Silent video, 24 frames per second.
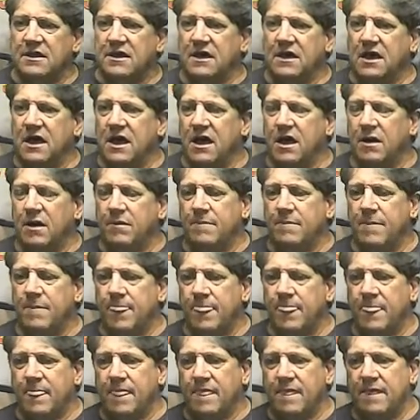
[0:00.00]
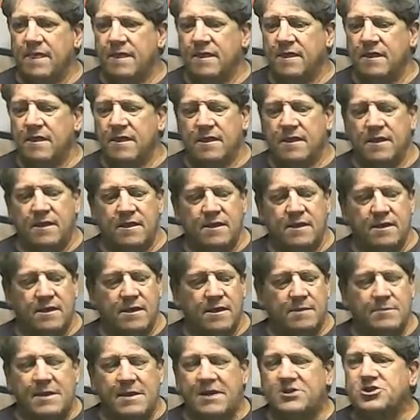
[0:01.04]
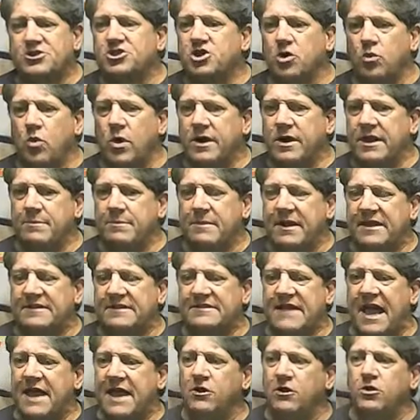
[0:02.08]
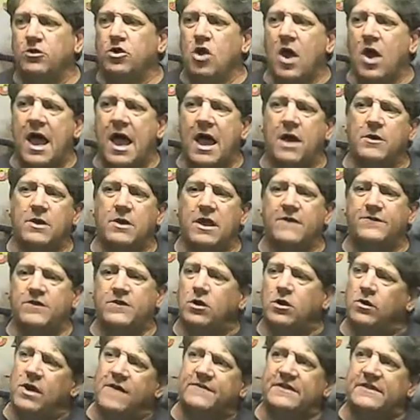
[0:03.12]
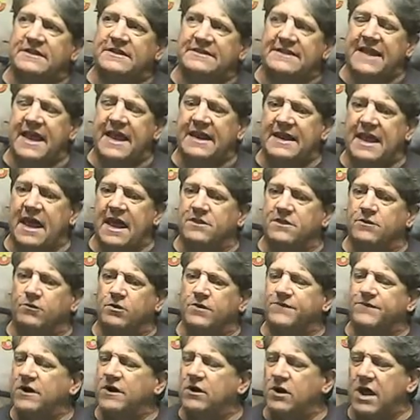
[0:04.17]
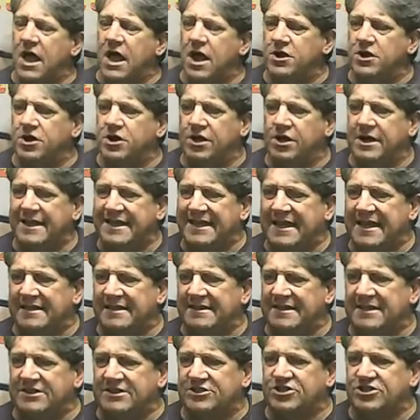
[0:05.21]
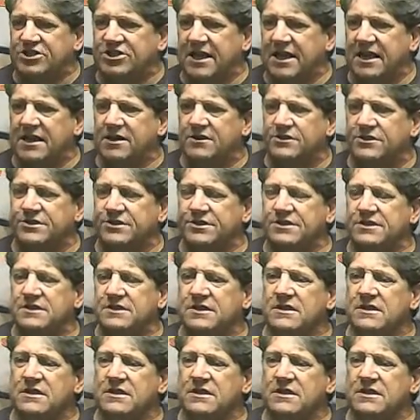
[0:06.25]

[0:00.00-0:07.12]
I'm not sure what he means. I don't know how. If you don't have an antenna on the roof, I don't know how you're going to get these channels.